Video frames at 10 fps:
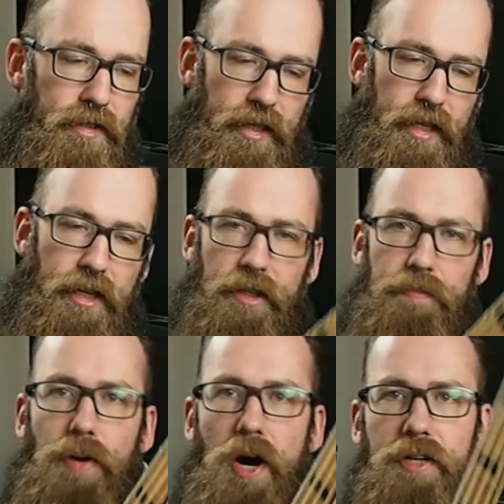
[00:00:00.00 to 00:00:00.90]
I
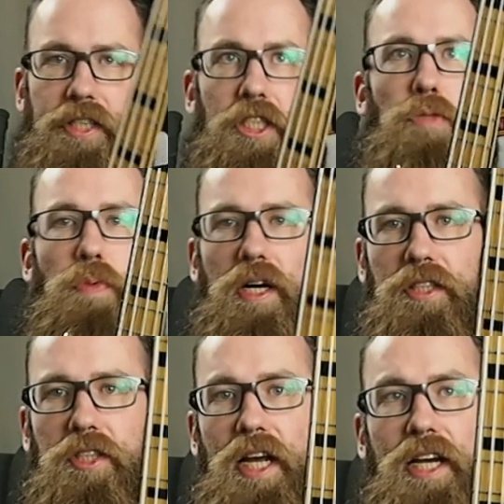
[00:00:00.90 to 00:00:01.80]
bought this one
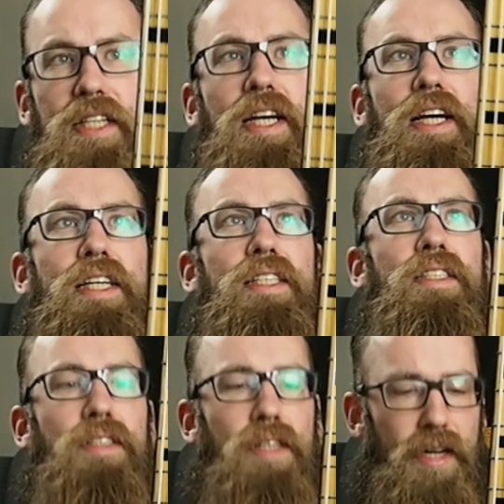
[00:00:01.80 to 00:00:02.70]

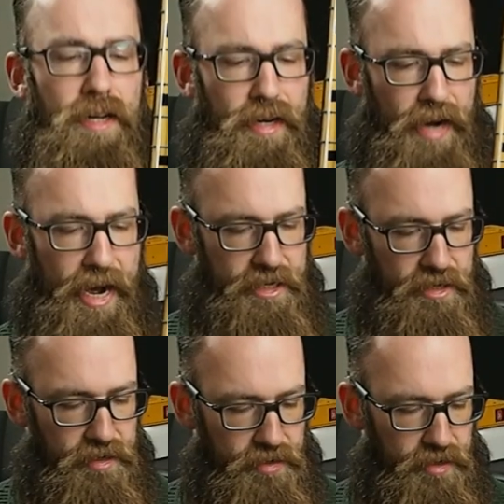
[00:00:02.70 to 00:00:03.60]
secondhand. I
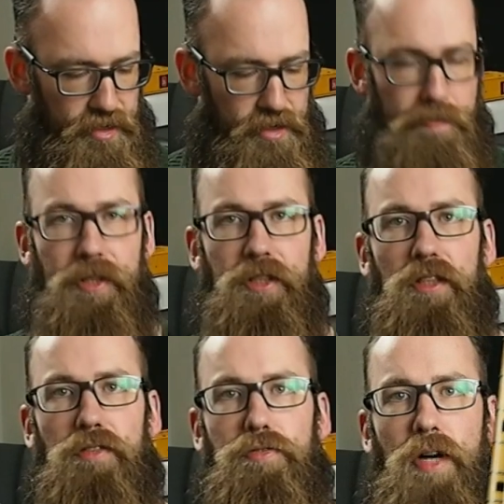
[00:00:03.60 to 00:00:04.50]
asked the opinion
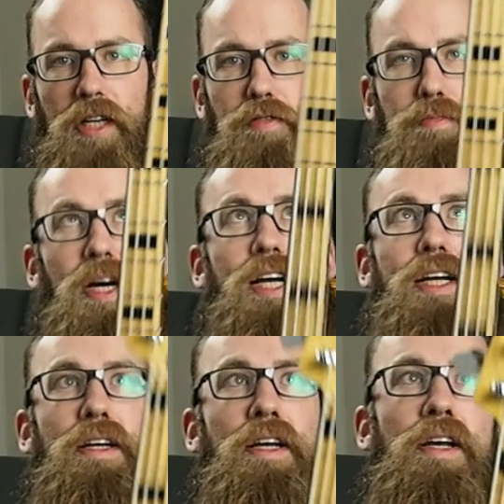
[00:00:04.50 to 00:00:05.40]
of one of
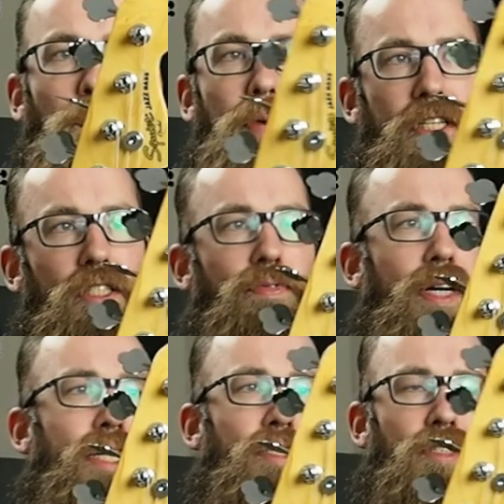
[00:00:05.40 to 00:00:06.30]
my best
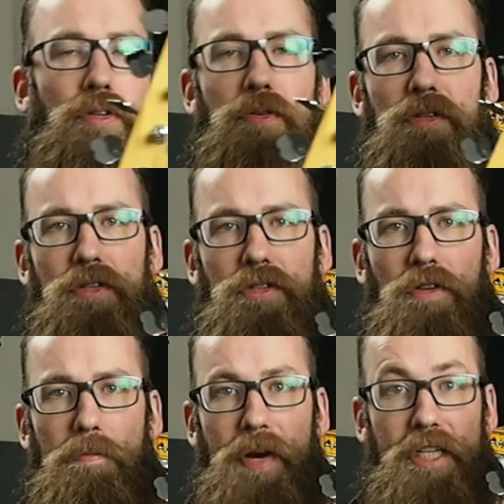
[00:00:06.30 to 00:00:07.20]
friends who is also a
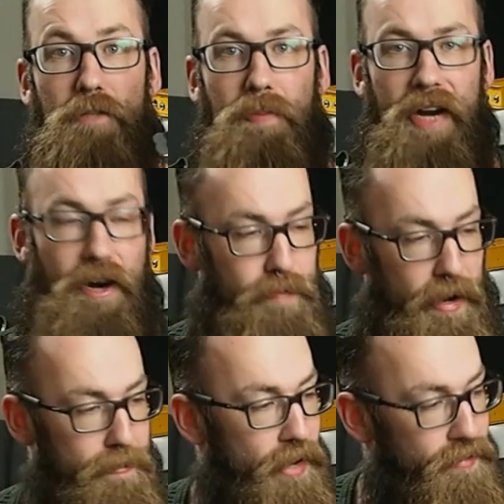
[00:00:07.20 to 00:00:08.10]
bass player of my
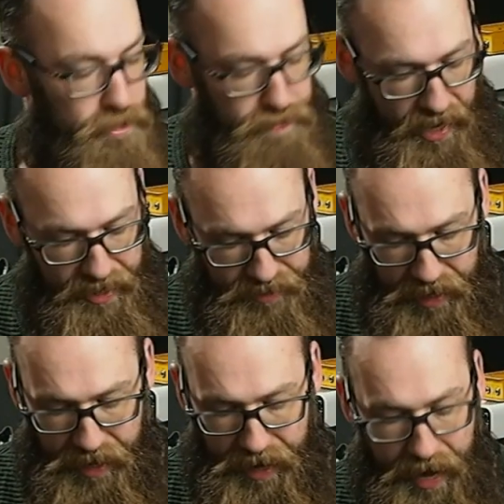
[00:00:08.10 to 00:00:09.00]
previous band,
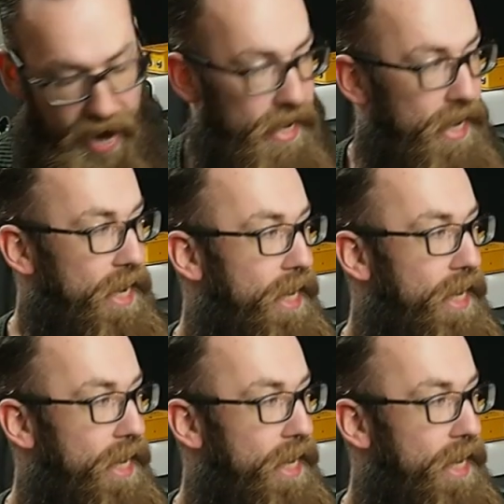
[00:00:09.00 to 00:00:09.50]
and he